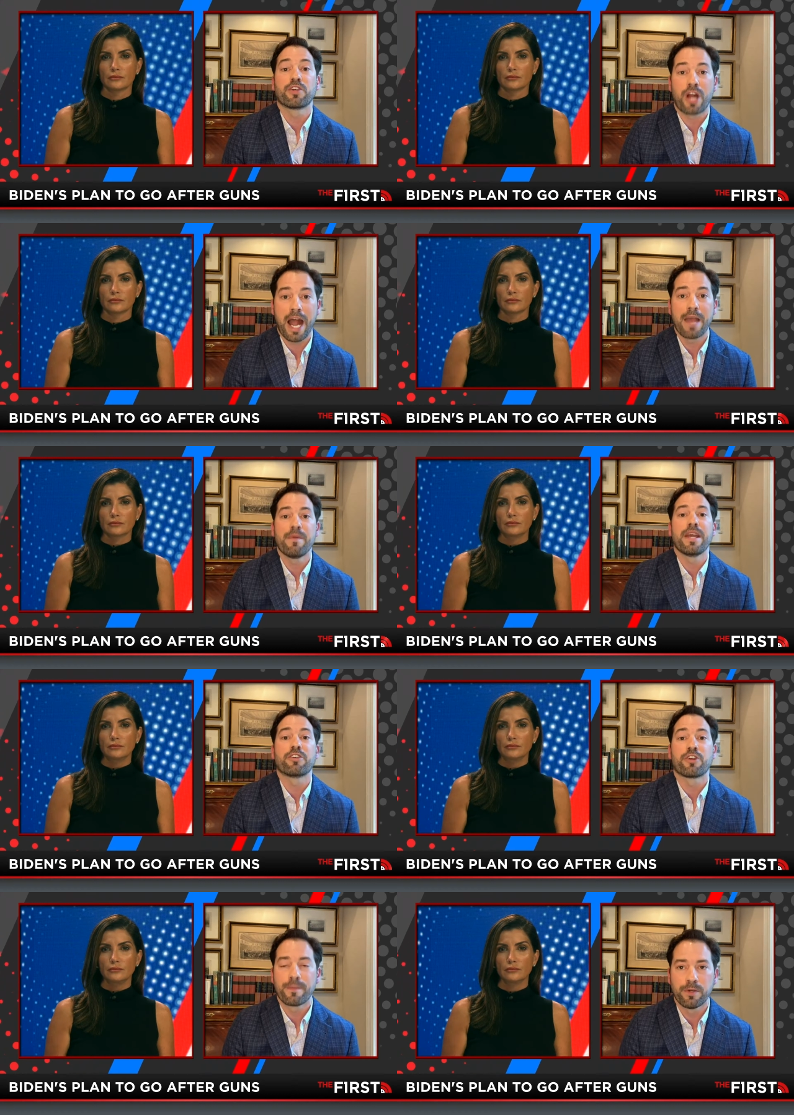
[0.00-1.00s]
Speaker 1: crime and
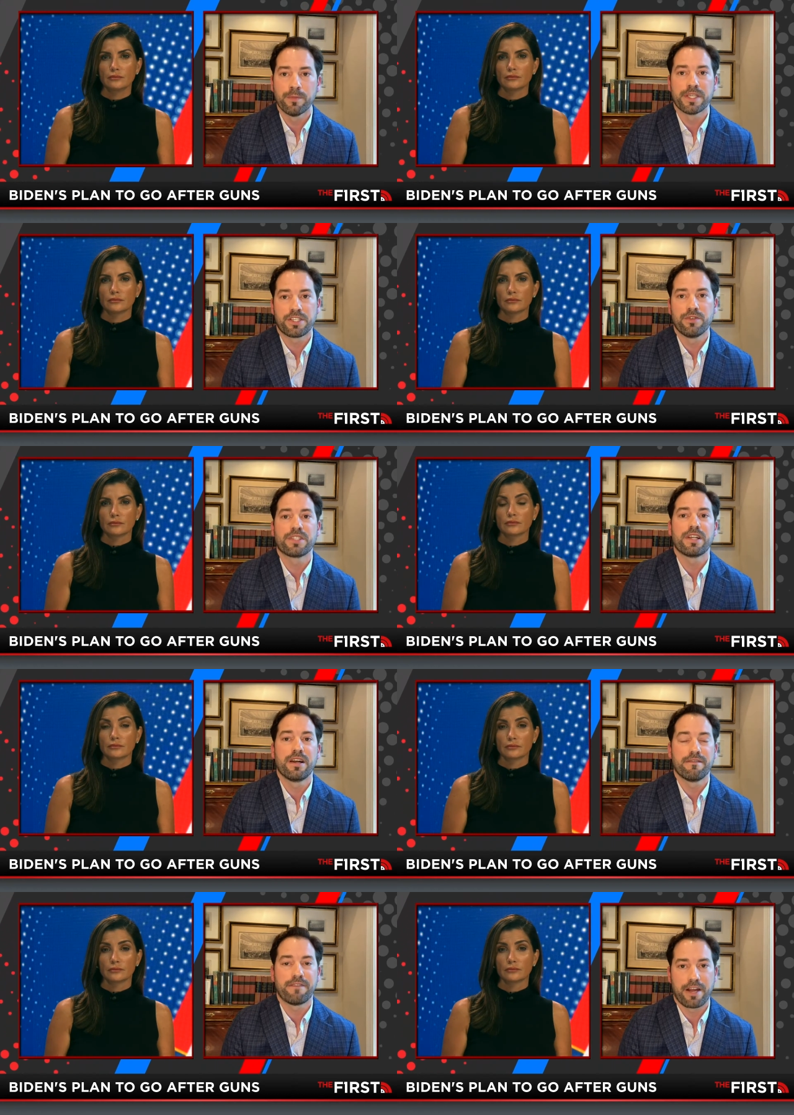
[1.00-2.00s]
criminal misuse
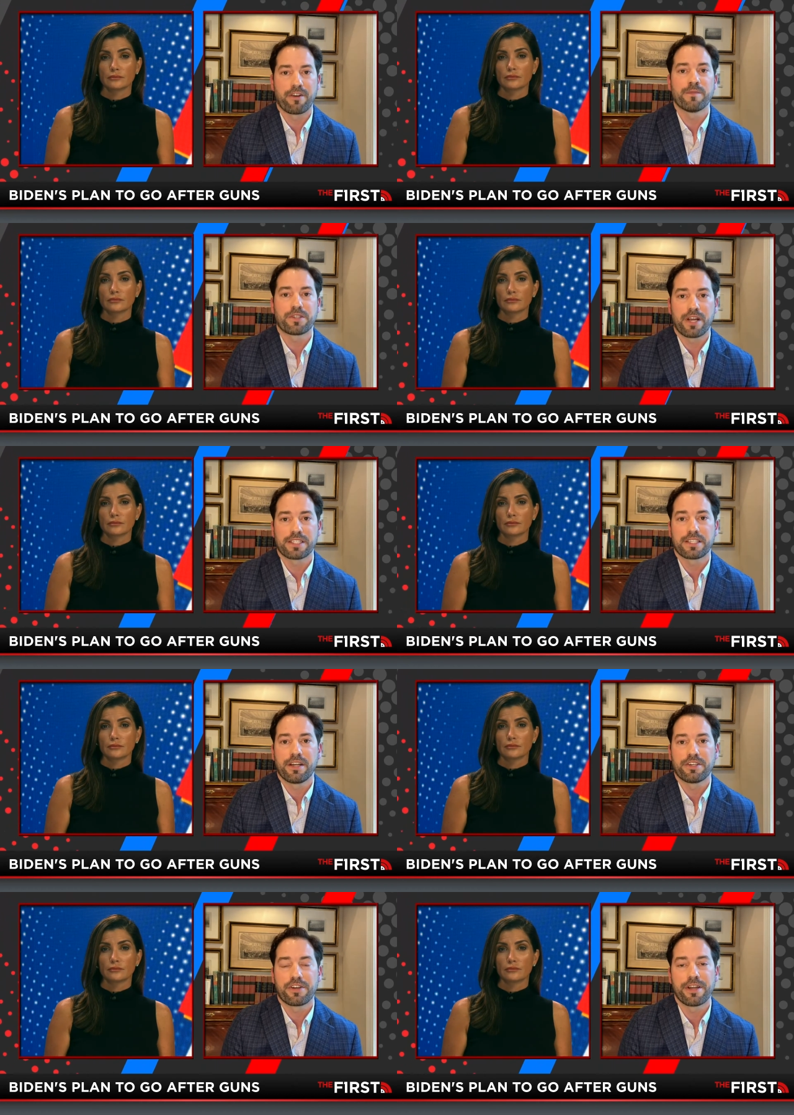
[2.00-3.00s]
of firearms across
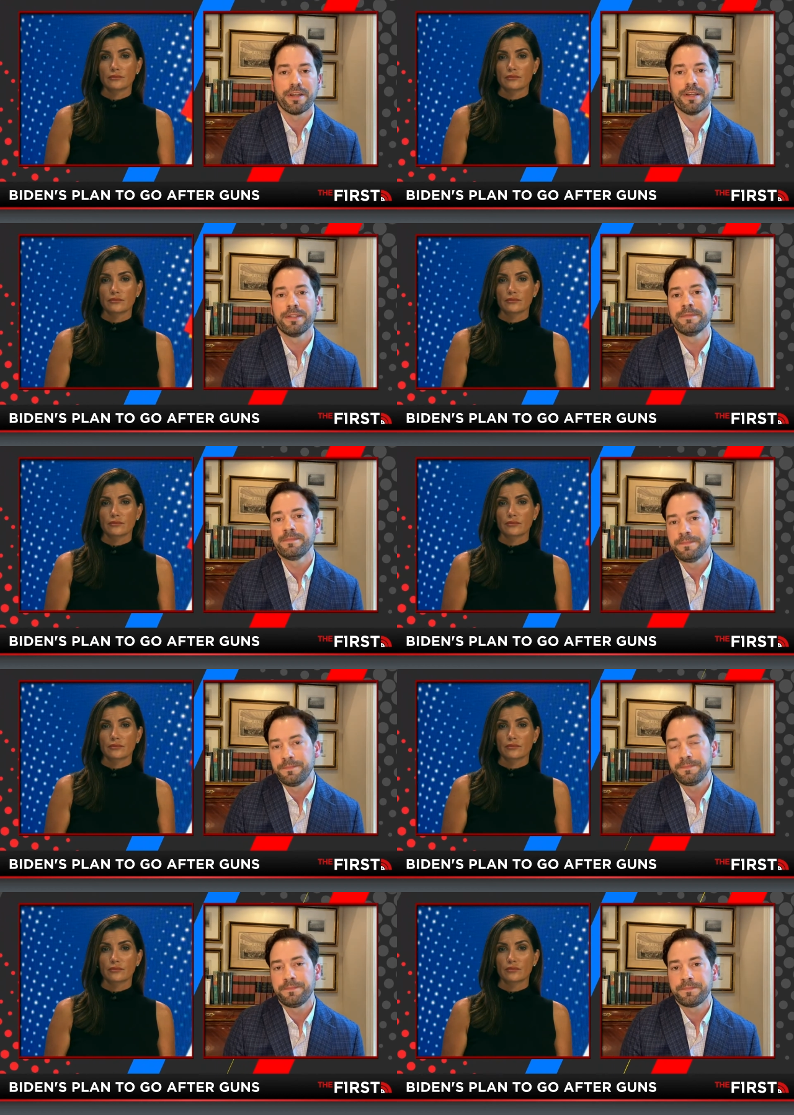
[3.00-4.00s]
the country.
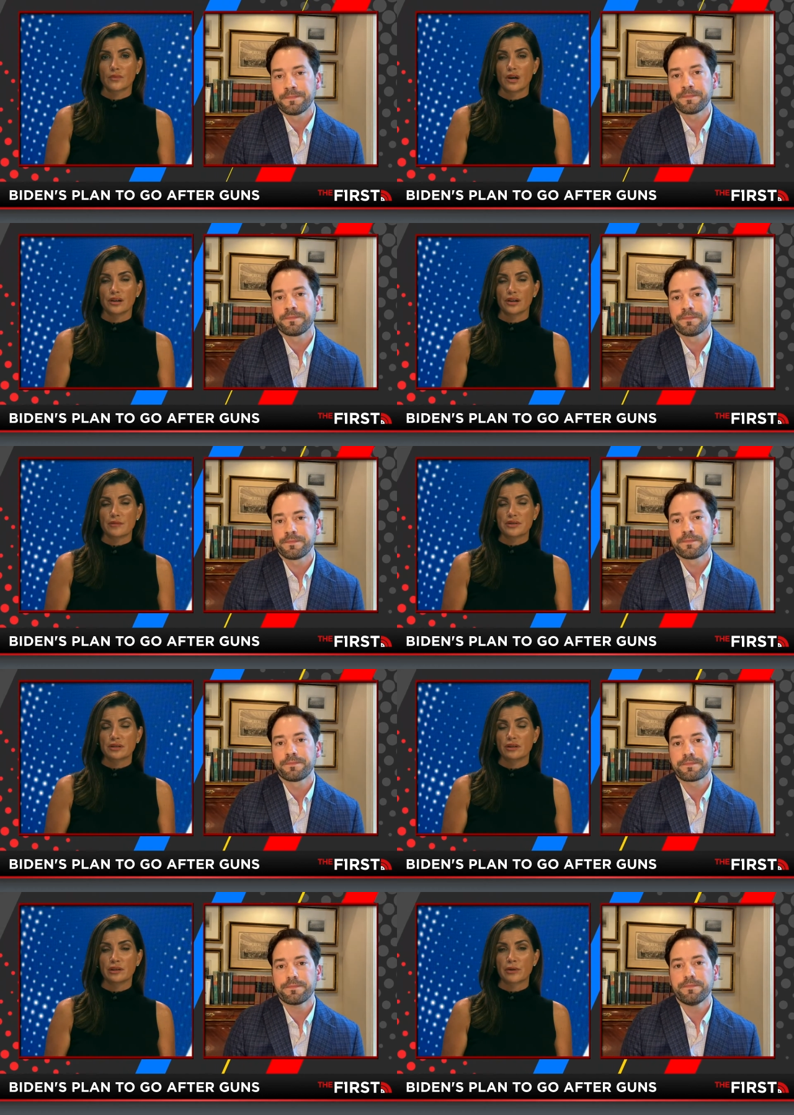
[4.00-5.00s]
Speaker 2: No, you're
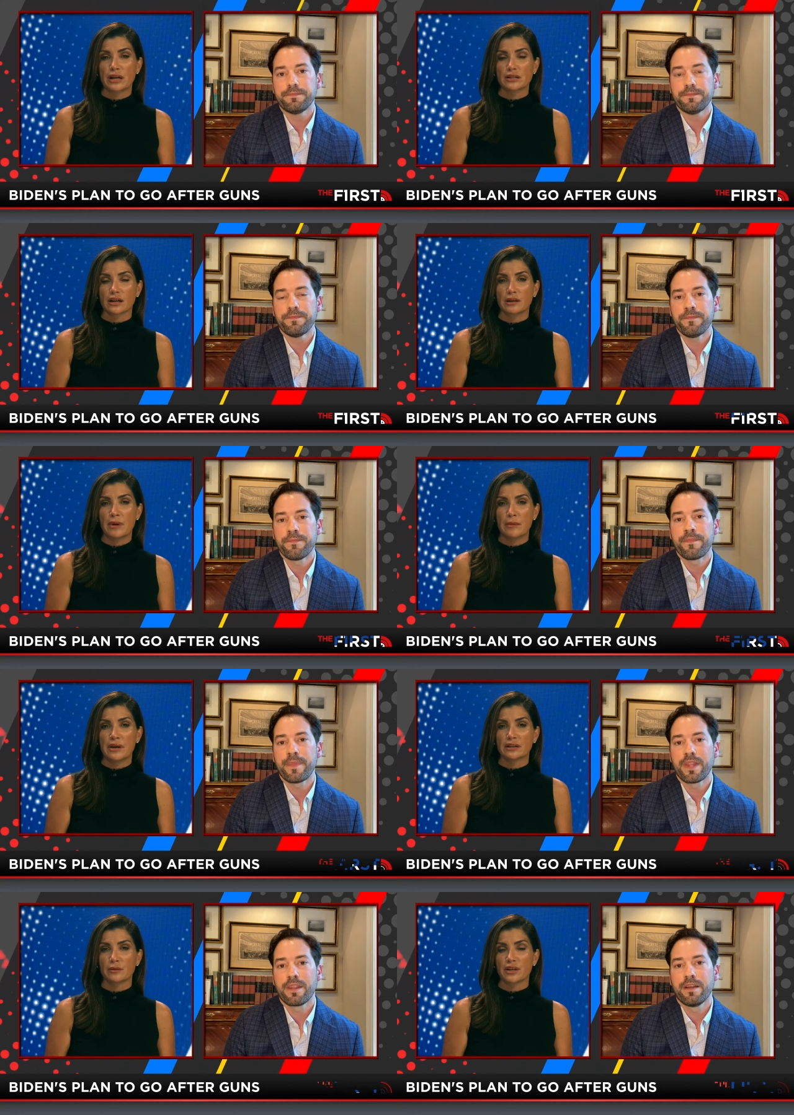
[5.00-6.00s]
absolutely right. Talking to Matt
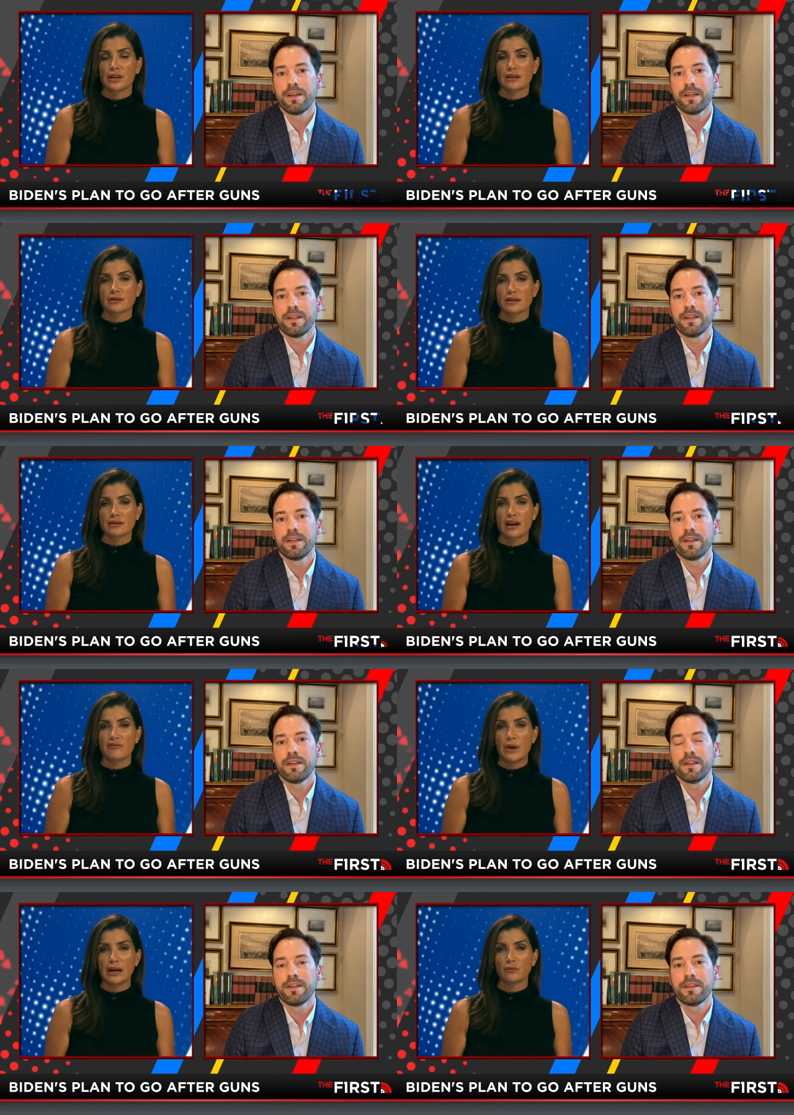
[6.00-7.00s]
Manda with NSSF.
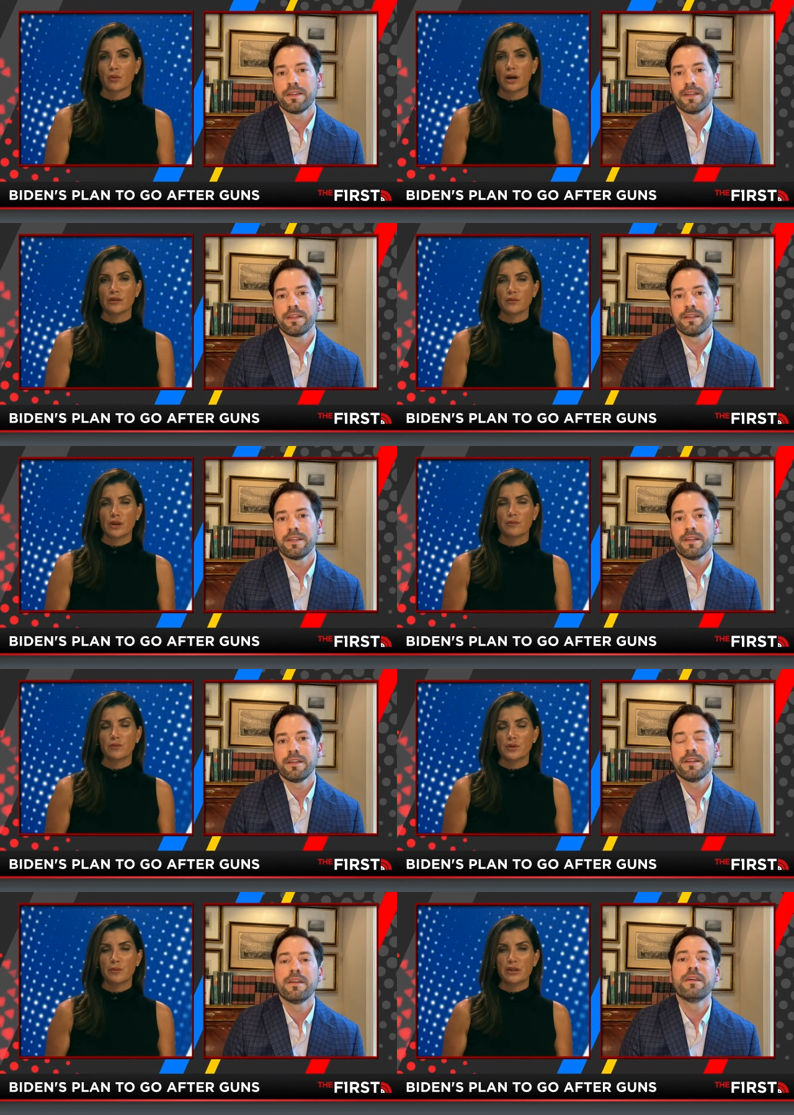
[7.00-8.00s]
Matt,
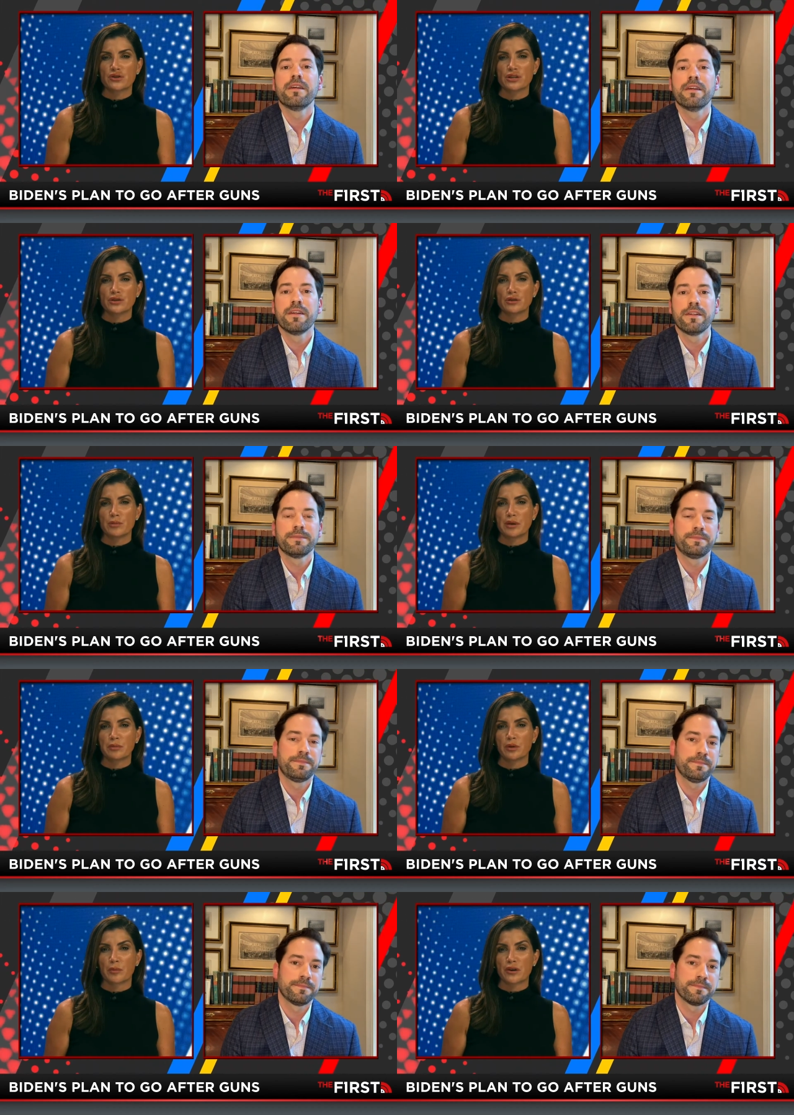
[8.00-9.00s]
you mentioned, too, the people
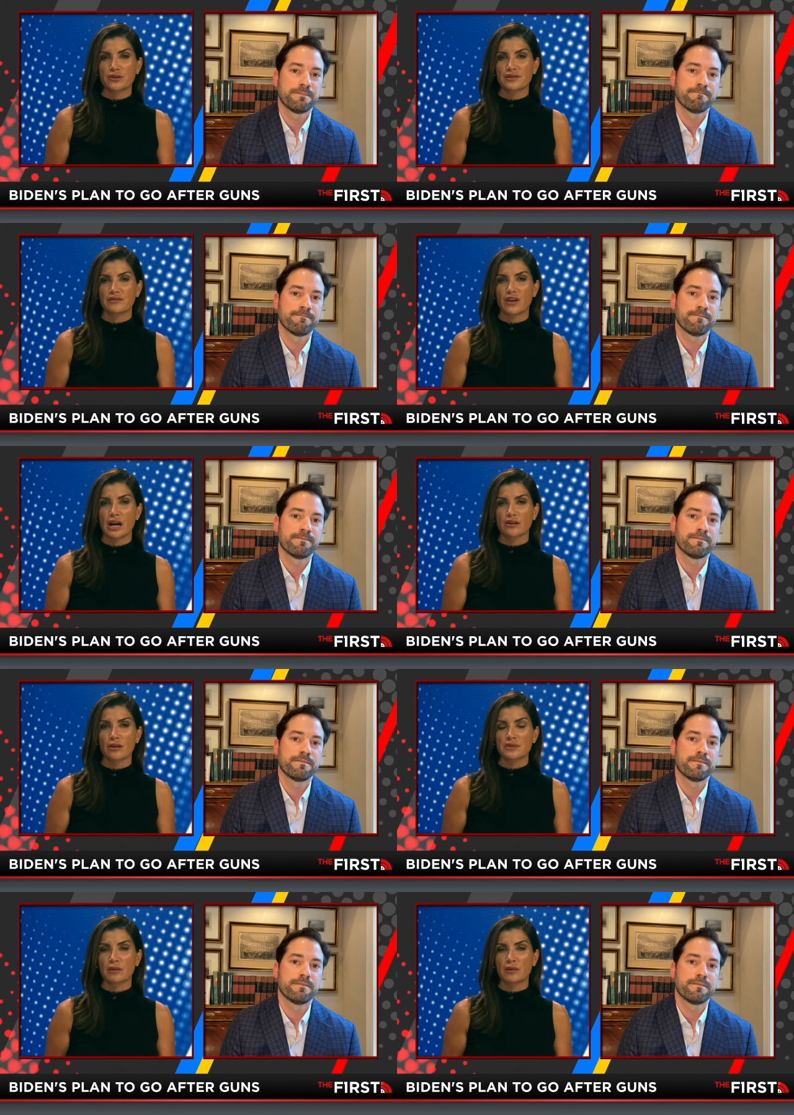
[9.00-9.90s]
who are purchasing firearms.